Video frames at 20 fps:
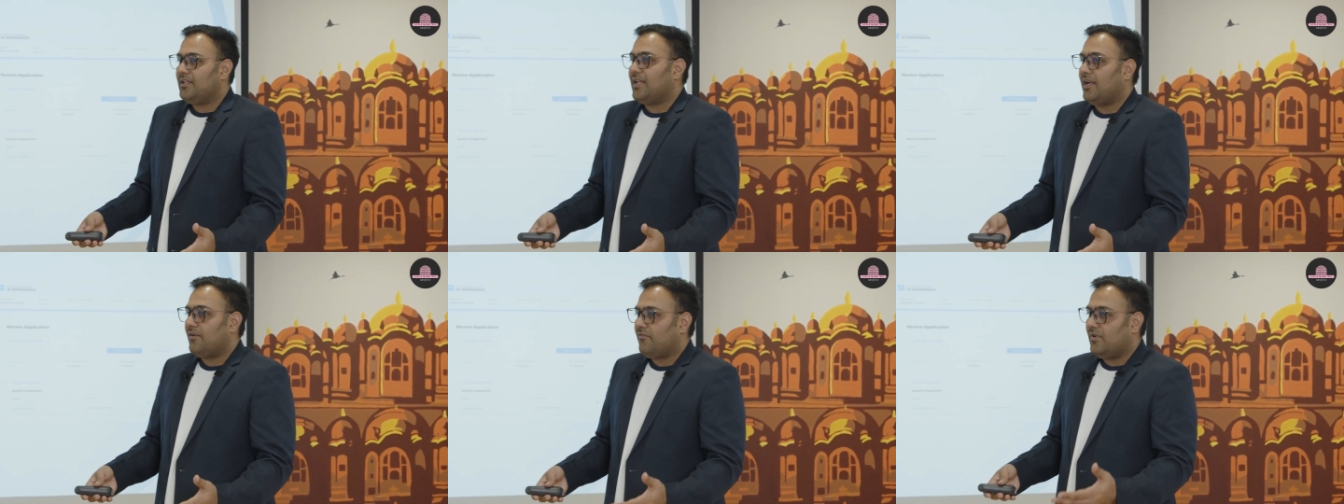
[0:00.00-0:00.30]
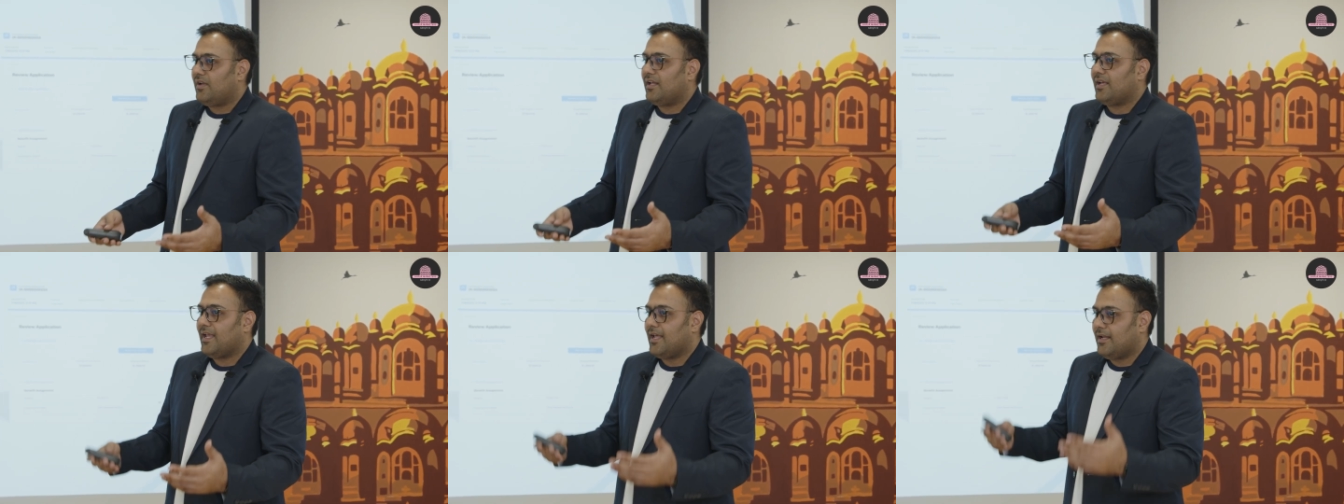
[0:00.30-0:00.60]
That
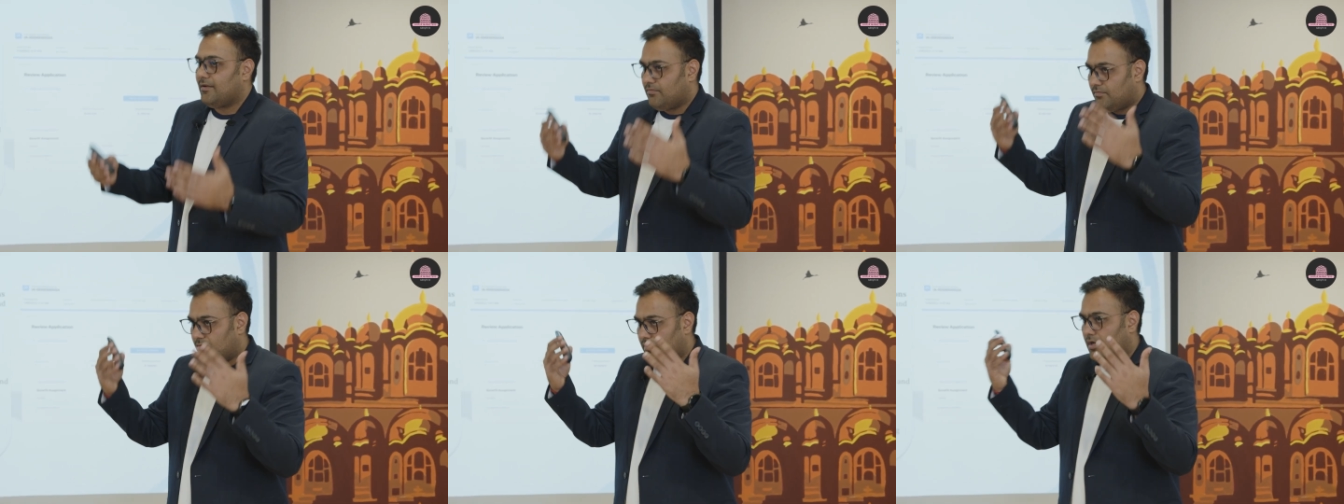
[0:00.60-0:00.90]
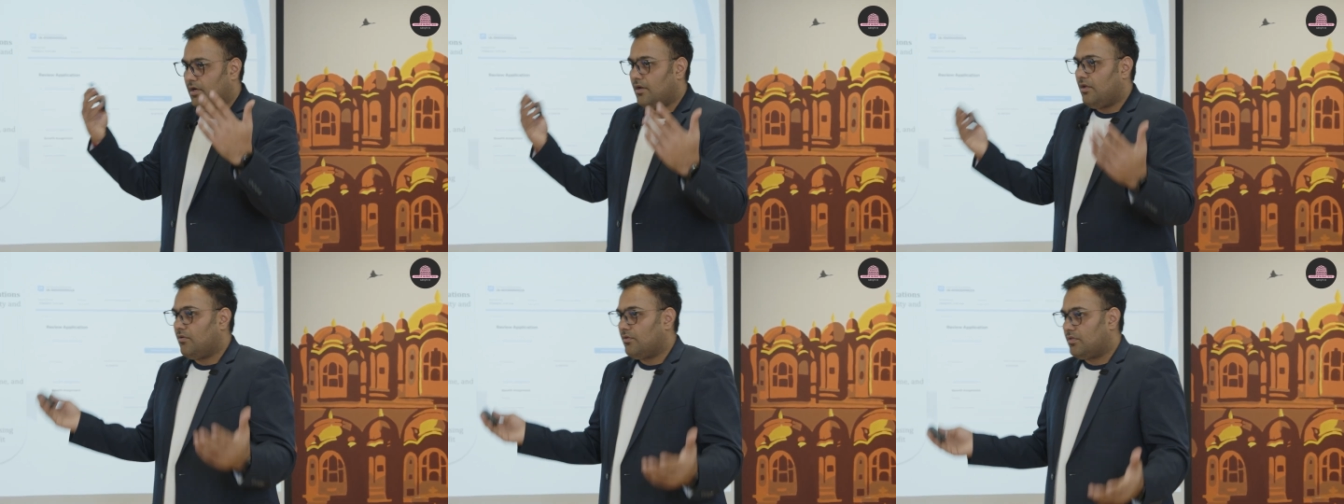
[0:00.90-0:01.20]
will again
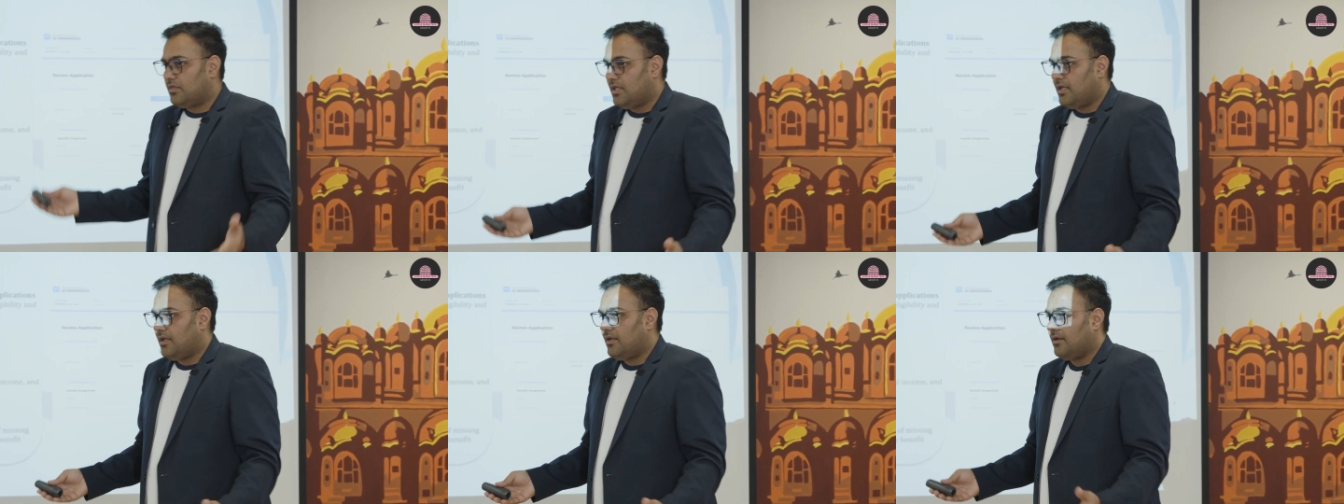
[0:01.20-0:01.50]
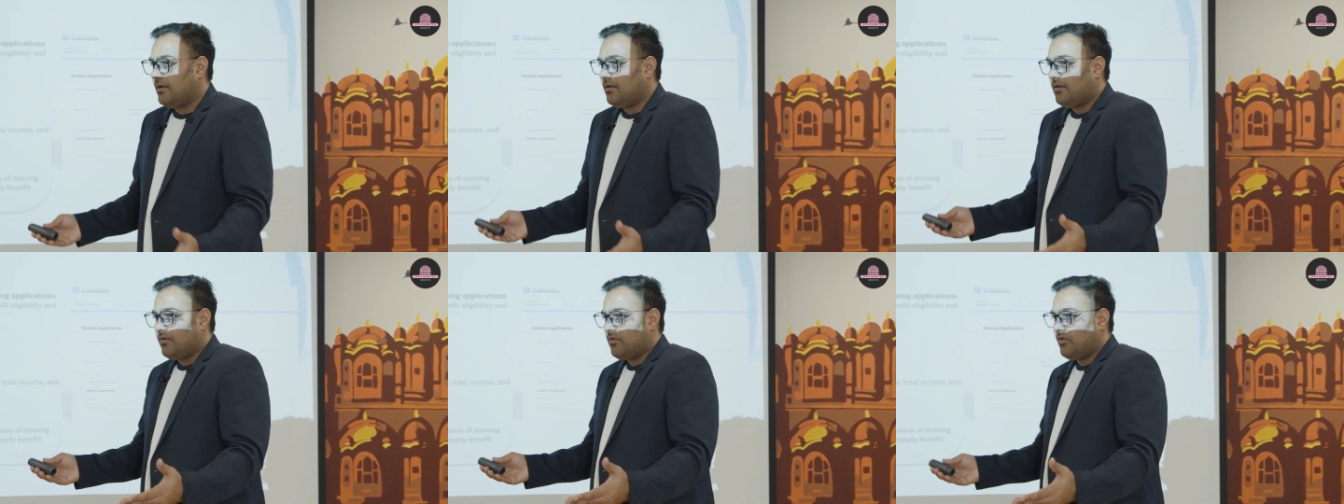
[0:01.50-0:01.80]
reduce
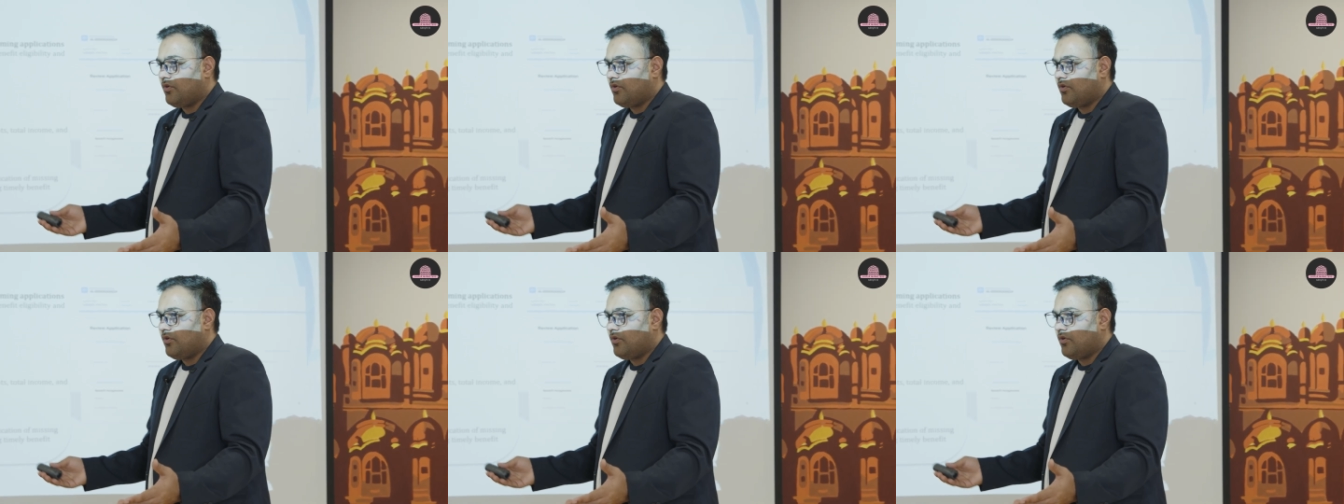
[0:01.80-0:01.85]
the